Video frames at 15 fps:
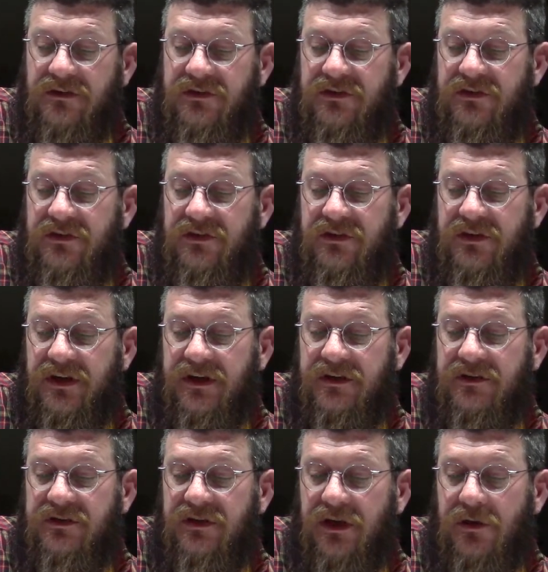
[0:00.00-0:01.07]

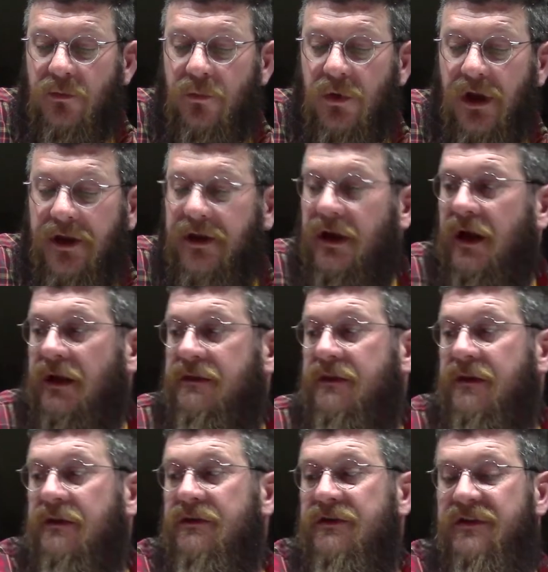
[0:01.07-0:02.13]
sticks and whatnot
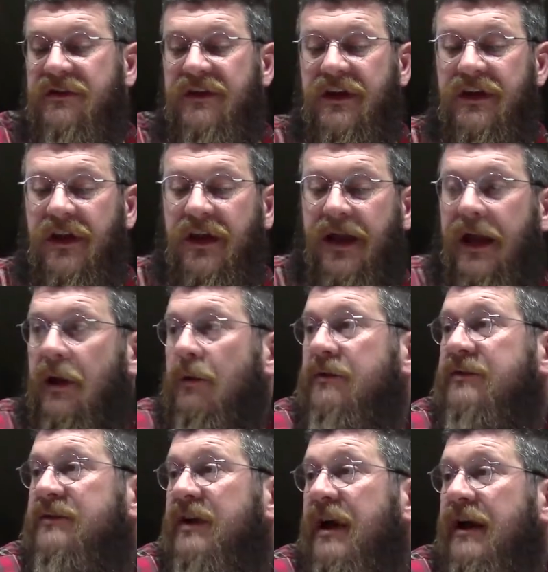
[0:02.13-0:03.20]
that are sticking
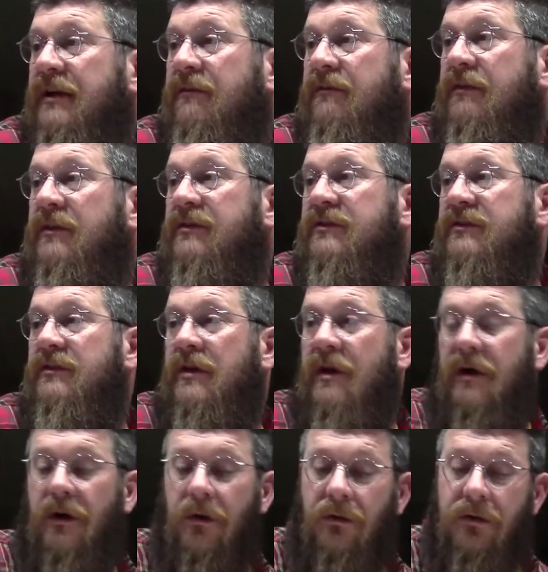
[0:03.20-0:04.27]
outside of the
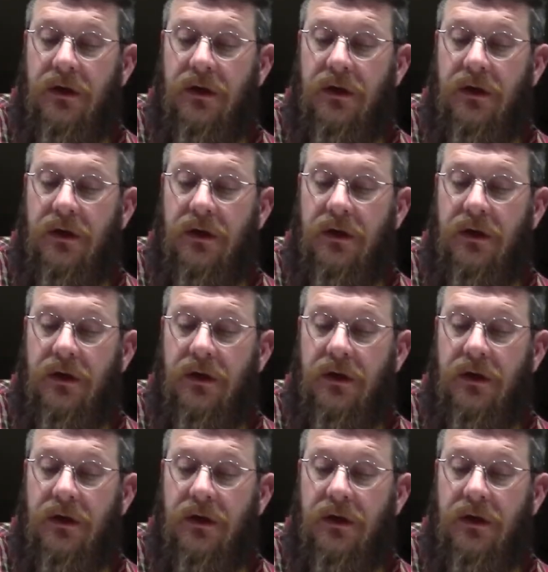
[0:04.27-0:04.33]
snow.